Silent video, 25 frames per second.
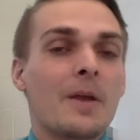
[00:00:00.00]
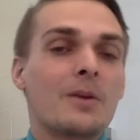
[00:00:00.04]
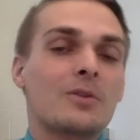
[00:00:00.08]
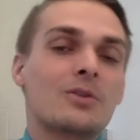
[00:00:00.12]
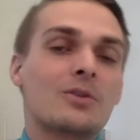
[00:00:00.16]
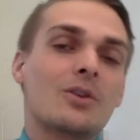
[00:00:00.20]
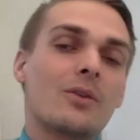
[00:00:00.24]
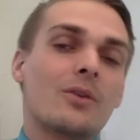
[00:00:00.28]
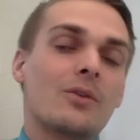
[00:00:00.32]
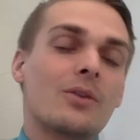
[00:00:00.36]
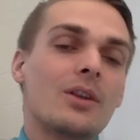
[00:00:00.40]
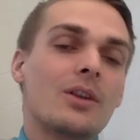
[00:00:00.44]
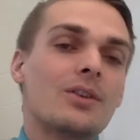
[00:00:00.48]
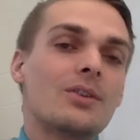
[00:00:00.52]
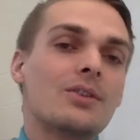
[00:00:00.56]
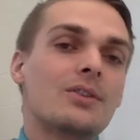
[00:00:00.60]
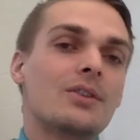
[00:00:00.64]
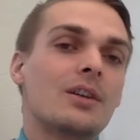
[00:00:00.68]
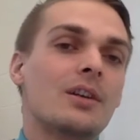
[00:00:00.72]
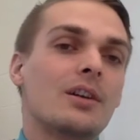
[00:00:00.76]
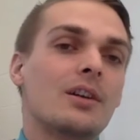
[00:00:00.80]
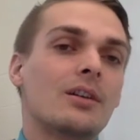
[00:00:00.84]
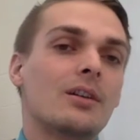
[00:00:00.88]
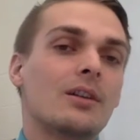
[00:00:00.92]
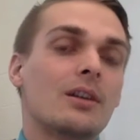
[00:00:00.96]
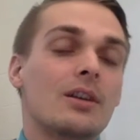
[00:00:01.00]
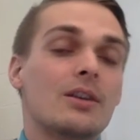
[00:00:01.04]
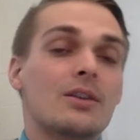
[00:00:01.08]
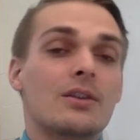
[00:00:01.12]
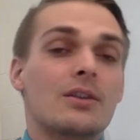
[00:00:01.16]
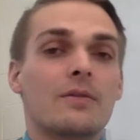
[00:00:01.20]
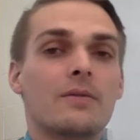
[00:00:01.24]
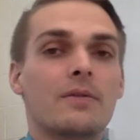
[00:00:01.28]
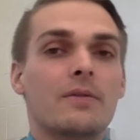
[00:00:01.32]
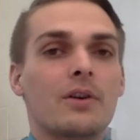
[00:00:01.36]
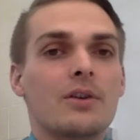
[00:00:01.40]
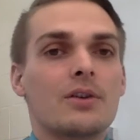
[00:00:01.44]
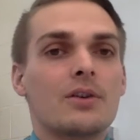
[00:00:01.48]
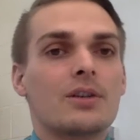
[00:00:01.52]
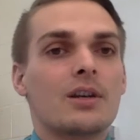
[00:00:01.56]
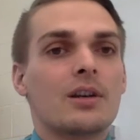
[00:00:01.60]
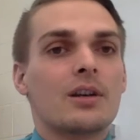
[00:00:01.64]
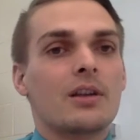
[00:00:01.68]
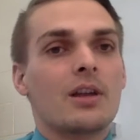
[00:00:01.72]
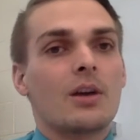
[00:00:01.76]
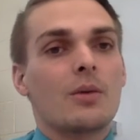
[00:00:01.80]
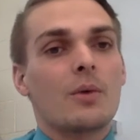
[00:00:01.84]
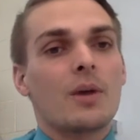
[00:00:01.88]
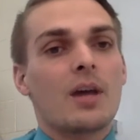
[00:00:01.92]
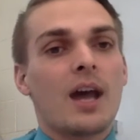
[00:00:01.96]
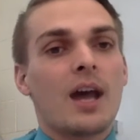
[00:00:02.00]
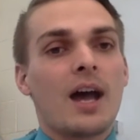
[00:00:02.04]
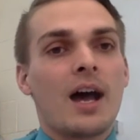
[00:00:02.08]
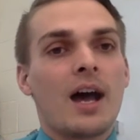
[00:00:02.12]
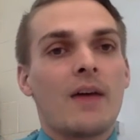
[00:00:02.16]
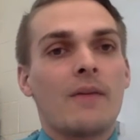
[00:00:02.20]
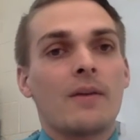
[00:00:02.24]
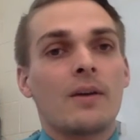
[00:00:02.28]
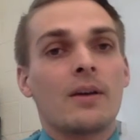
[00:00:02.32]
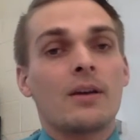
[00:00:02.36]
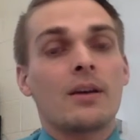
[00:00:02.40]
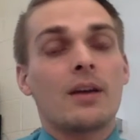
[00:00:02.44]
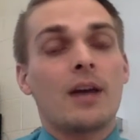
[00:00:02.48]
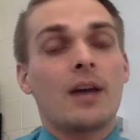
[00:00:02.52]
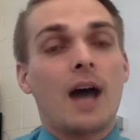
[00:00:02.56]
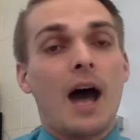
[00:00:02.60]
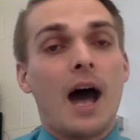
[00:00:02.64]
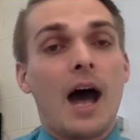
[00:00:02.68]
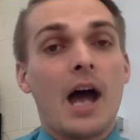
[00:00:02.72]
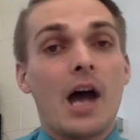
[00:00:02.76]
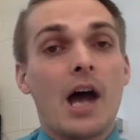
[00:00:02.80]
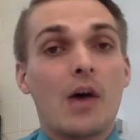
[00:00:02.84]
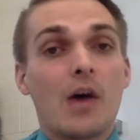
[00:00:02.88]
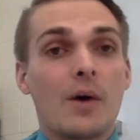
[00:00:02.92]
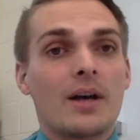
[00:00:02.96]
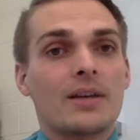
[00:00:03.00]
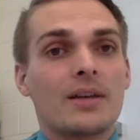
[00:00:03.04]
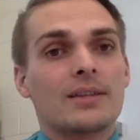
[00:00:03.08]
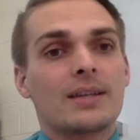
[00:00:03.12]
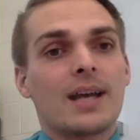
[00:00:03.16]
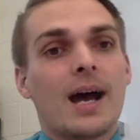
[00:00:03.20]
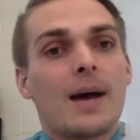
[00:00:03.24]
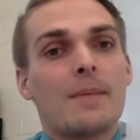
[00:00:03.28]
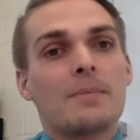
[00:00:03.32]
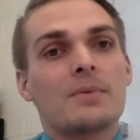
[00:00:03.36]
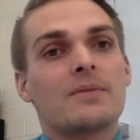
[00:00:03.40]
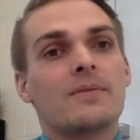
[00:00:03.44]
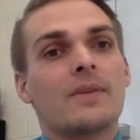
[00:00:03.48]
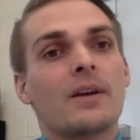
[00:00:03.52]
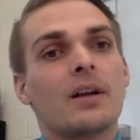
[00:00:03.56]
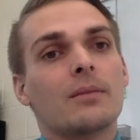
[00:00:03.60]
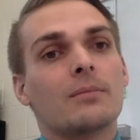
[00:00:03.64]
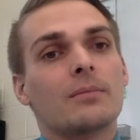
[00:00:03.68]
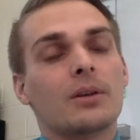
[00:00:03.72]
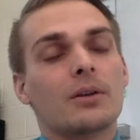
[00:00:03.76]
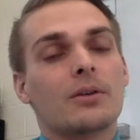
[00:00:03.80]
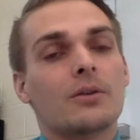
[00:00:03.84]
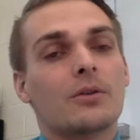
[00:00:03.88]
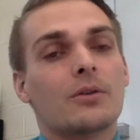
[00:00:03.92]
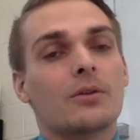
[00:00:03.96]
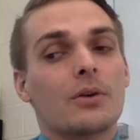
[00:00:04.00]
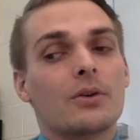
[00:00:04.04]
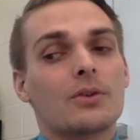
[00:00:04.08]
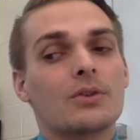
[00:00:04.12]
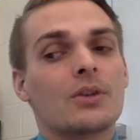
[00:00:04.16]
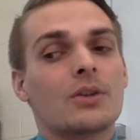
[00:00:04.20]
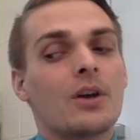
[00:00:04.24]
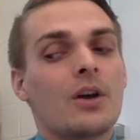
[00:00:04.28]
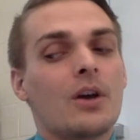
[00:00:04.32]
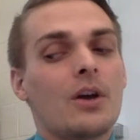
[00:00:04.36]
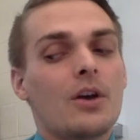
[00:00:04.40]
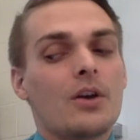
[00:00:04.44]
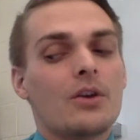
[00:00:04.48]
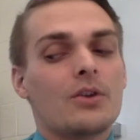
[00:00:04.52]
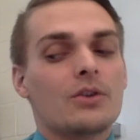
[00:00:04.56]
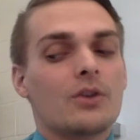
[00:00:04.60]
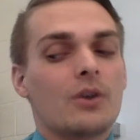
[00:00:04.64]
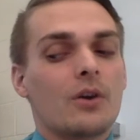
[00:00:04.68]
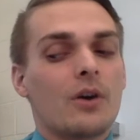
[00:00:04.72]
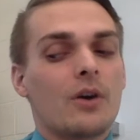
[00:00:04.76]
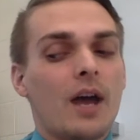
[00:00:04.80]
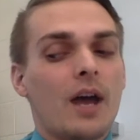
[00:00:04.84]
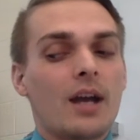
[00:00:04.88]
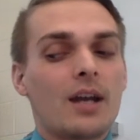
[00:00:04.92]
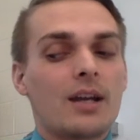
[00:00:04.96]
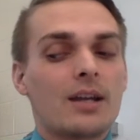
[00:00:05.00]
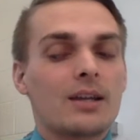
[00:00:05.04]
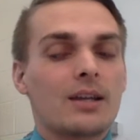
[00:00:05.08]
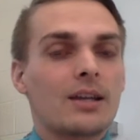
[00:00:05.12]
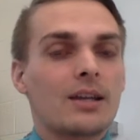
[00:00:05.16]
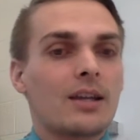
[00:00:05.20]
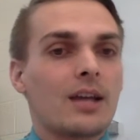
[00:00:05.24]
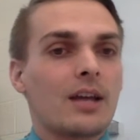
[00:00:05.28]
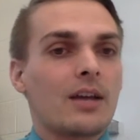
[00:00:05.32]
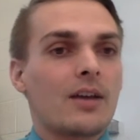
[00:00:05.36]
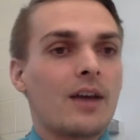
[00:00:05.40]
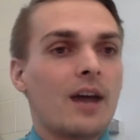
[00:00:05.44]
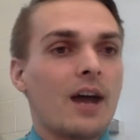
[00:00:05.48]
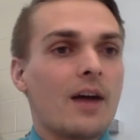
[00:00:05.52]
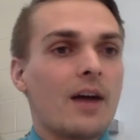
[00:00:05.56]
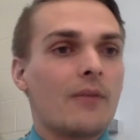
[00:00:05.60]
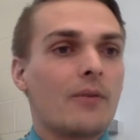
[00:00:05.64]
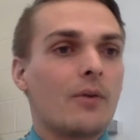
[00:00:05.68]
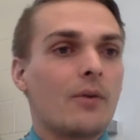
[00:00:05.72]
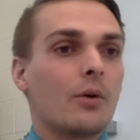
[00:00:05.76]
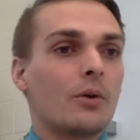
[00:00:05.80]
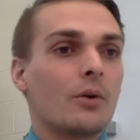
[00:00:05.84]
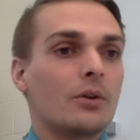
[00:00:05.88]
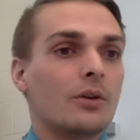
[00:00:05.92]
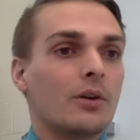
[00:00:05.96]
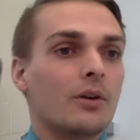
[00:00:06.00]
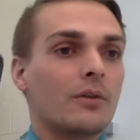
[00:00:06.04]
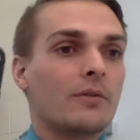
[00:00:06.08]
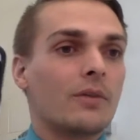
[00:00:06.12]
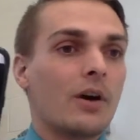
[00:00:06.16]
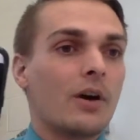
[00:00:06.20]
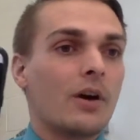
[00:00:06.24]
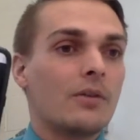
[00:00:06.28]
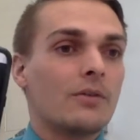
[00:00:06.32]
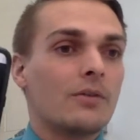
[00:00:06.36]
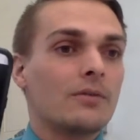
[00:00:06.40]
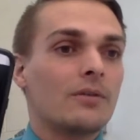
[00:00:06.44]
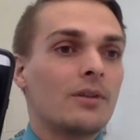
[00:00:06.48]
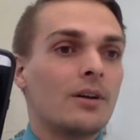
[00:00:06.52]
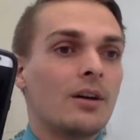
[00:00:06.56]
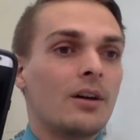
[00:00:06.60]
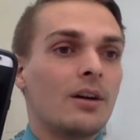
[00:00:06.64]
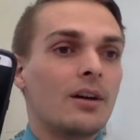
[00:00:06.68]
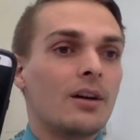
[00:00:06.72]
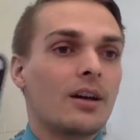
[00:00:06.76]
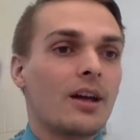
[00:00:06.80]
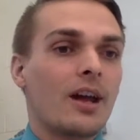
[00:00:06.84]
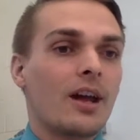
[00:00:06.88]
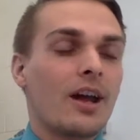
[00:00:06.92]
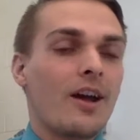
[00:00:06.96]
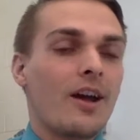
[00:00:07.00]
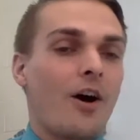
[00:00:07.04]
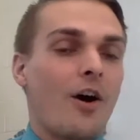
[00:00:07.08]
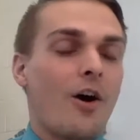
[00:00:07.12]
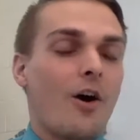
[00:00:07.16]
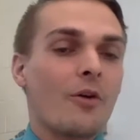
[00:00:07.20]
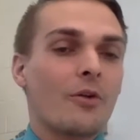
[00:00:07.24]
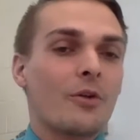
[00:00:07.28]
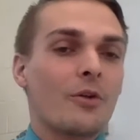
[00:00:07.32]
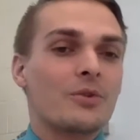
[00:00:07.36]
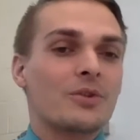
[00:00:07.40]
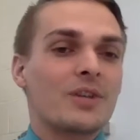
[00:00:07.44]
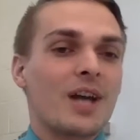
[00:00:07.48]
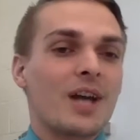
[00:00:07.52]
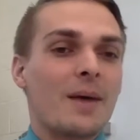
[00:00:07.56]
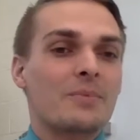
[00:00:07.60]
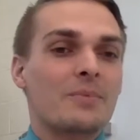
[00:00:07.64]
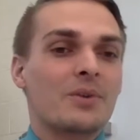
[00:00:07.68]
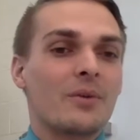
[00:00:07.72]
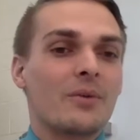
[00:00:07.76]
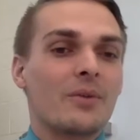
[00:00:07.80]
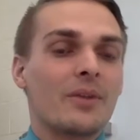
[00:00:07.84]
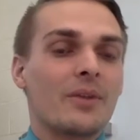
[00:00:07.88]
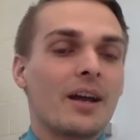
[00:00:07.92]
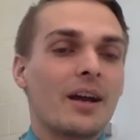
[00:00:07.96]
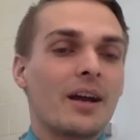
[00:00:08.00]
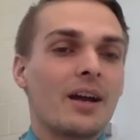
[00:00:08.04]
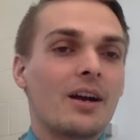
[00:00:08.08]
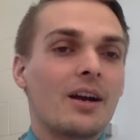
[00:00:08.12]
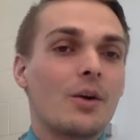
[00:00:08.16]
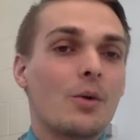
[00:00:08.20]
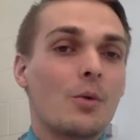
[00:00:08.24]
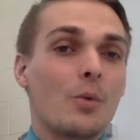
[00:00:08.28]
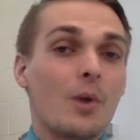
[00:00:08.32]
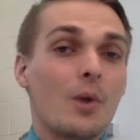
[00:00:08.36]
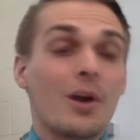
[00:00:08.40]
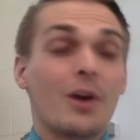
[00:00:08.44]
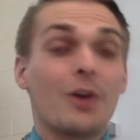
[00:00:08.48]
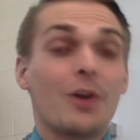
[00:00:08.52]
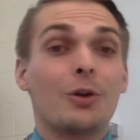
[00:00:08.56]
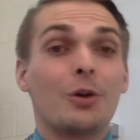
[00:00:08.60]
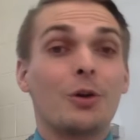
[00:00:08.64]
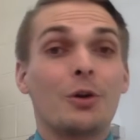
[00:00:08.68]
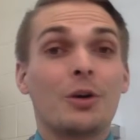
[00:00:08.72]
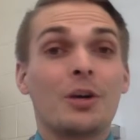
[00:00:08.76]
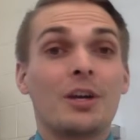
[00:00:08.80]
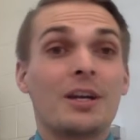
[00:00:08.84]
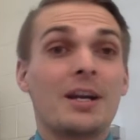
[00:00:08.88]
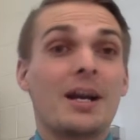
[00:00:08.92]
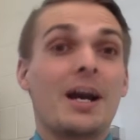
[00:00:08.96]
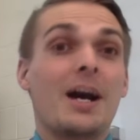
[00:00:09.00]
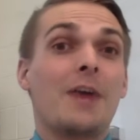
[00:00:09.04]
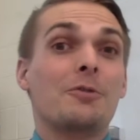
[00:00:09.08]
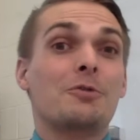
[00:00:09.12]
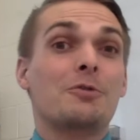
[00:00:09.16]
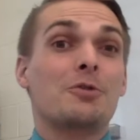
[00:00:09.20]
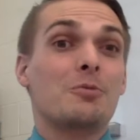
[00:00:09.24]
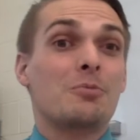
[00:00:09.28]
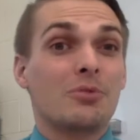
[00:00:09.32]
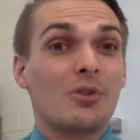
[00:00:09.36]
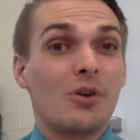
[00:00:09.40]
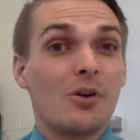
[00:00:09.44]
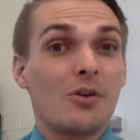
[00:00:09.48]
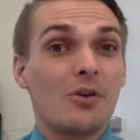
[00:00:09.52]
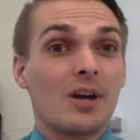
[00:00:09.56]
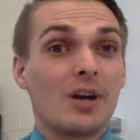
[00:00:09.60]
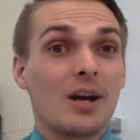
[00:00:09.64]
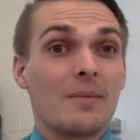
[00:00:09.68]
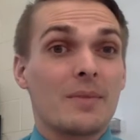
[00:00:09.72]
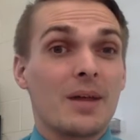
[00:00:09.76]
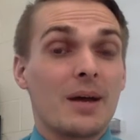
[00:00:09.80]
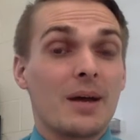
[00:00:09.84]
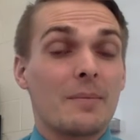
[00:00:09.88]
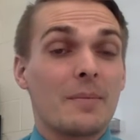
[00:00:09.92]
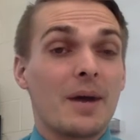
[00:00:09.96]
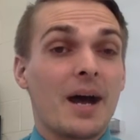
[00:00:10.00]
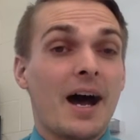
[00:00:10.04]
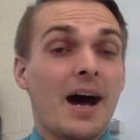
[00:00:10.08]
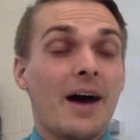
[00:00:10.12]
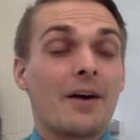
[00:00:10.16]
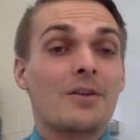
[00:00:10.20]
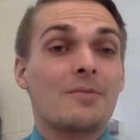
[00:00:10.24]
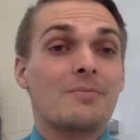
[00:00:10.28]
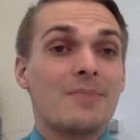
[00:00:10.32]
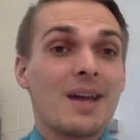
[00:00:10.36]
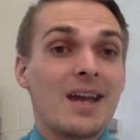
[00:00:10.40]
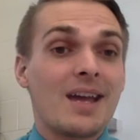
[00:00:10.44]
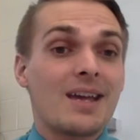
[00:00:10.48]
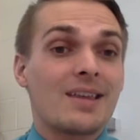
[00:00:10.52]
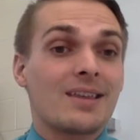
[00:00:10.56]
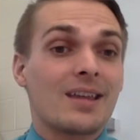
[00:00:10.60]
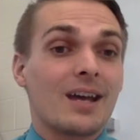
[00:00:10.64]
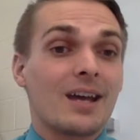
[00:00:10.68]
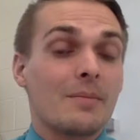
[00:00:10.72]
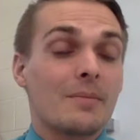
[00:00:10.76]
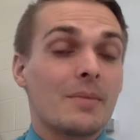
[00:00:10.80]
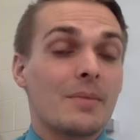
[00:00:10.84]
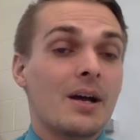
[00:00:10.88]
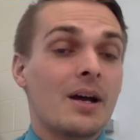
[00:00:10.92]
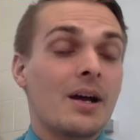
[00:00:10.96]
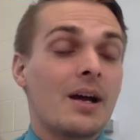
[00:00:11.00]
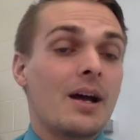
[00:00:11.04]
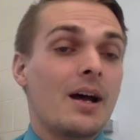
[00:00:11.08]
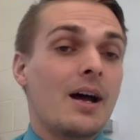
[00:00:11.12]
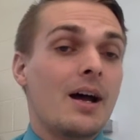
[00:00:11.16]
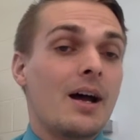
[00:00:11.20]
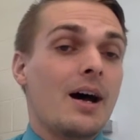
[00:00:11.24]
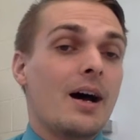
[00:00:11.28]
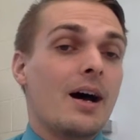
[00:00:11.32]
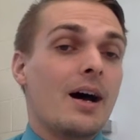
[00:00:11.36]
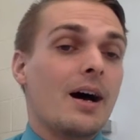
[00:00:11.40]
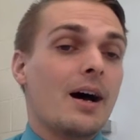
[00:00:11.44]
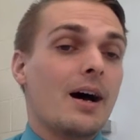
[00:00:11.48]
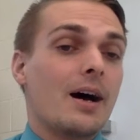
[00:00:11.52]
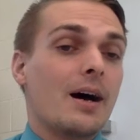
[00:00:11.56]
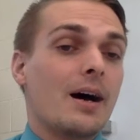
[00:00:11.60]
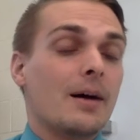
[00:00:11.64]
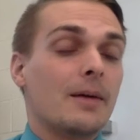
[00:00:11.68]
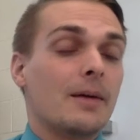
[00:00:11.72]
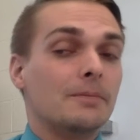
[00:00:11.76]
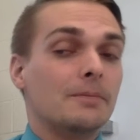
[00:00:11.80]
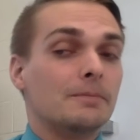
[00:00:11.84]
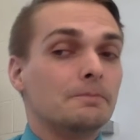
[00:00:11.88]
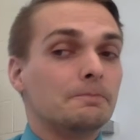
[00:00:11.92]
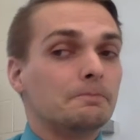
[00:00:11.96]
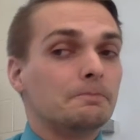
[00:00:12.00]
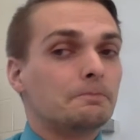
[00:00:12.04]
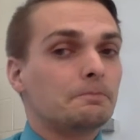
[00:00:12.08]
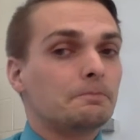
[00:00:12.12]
So this year is the first year that we have an iOS app development course. So anything that you have on your phone, okay, all those apps on there, we are learning how to program them, how to make them.